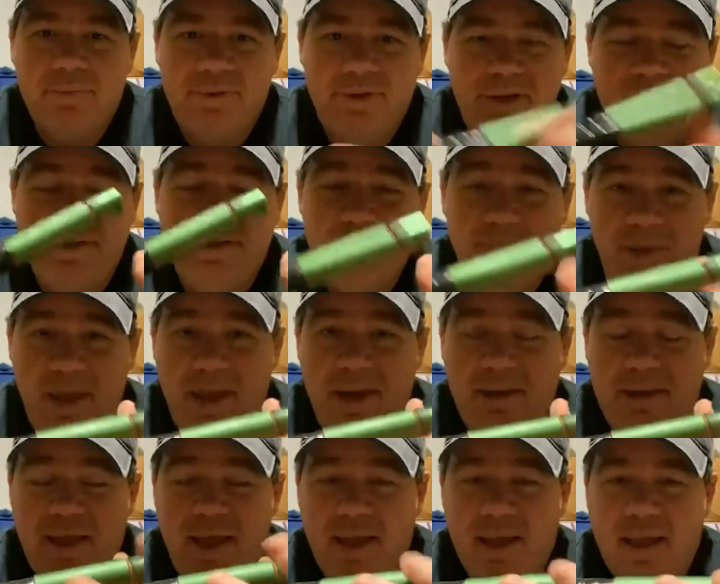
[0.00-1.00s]

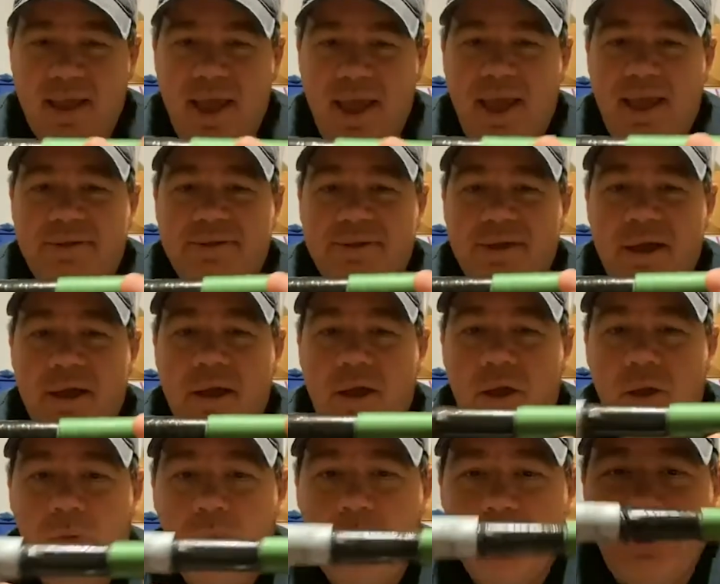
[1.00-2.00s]
dissipating that gas.
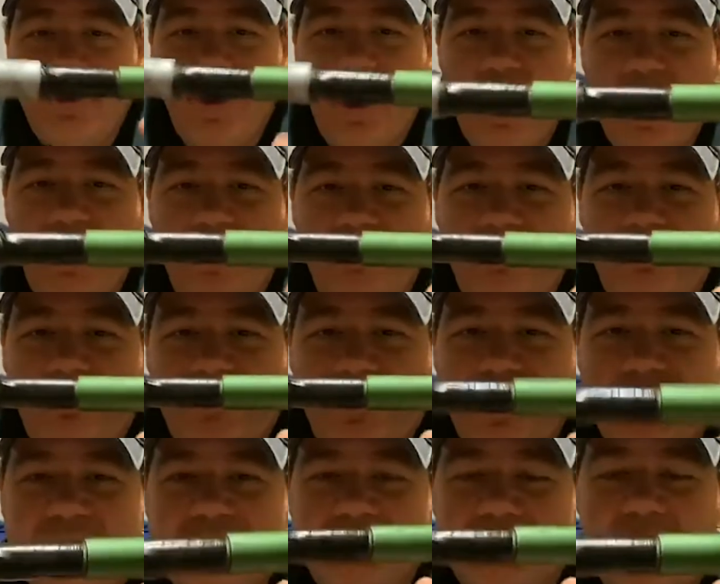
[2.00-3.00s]
When you have
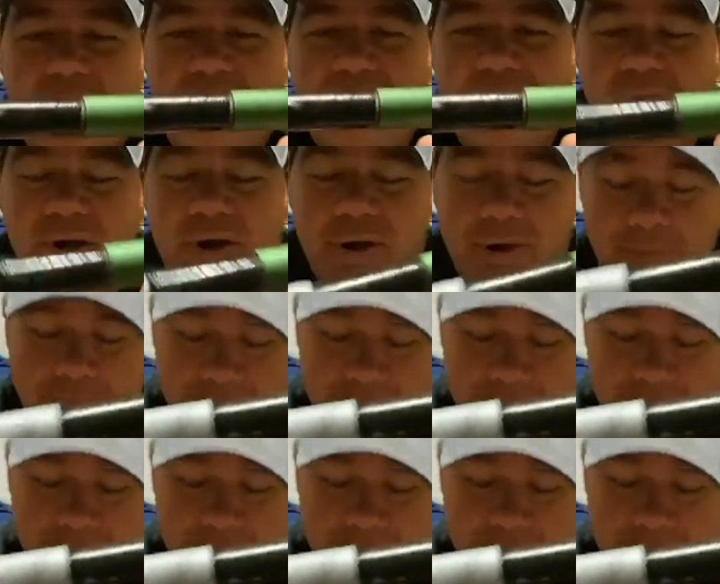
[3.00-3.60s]
this muffler,